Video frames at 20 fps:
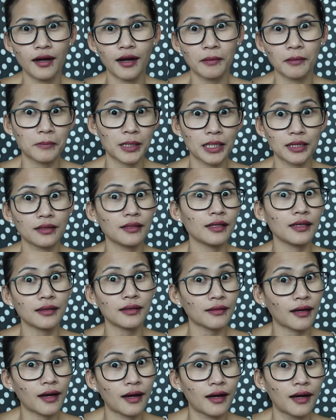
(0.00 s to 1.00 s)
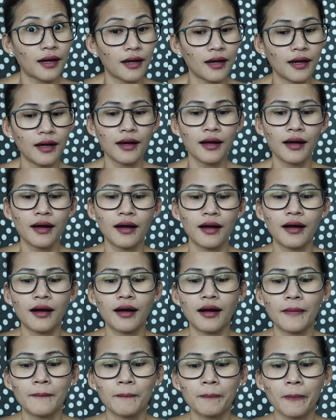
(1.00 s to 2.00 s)
I'm maldita.
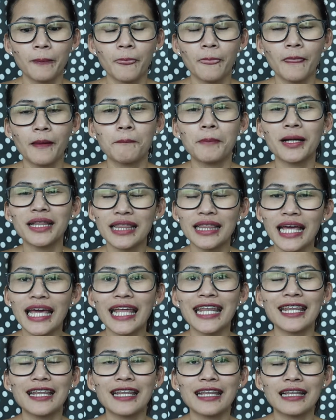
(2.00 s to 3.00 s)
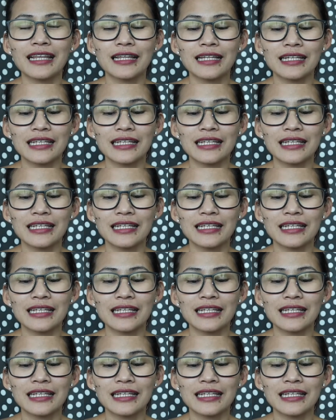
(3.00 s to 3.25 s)
But then